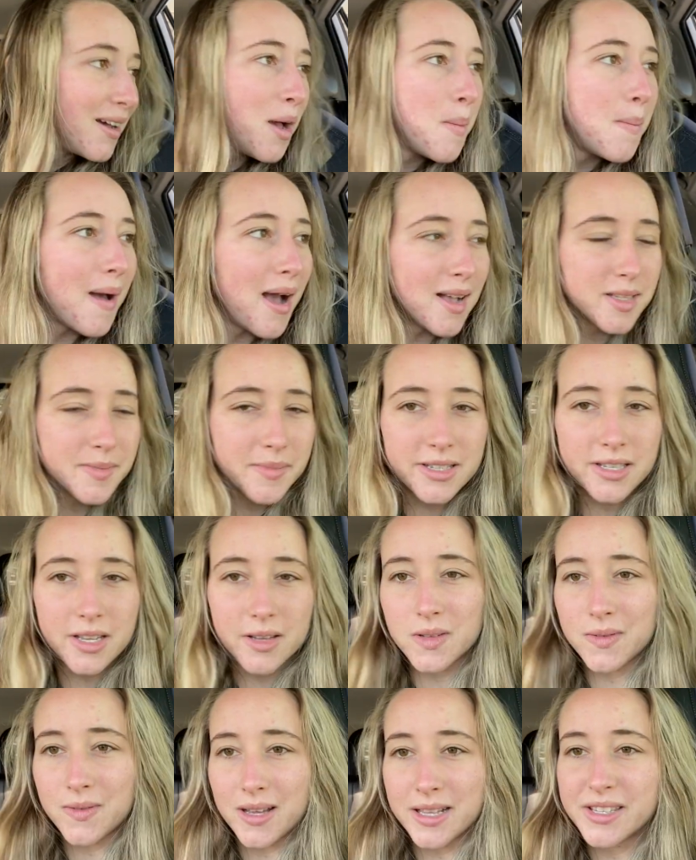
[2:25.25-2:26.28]
Passed my
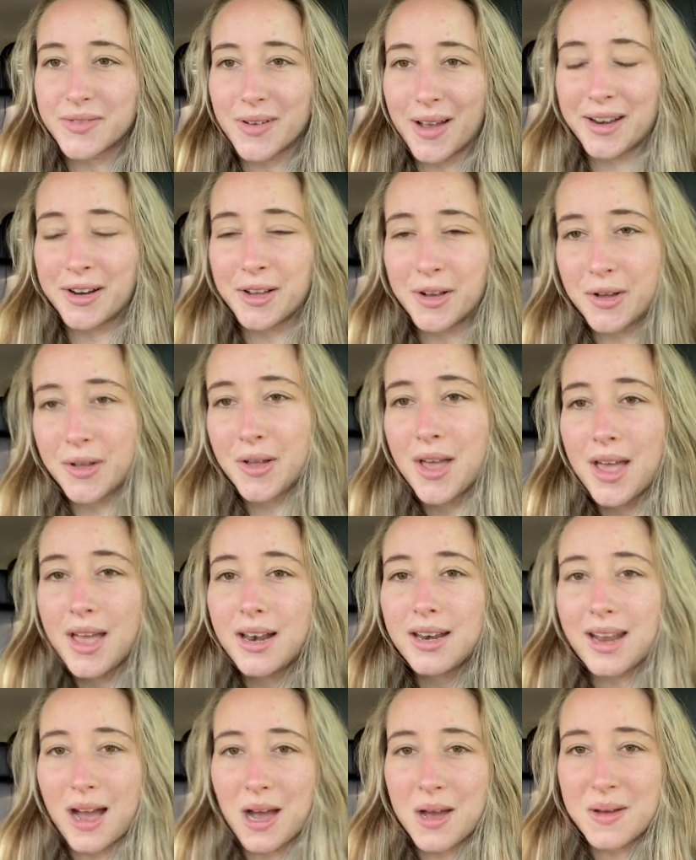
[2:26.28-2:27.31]
self-defense final.
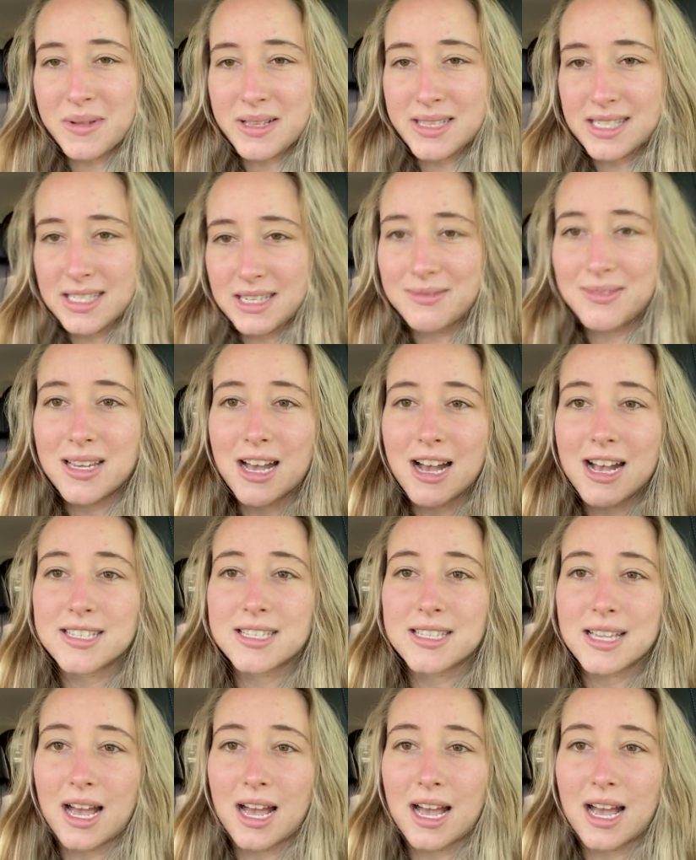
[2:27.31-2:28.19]
Now I'm at CVS.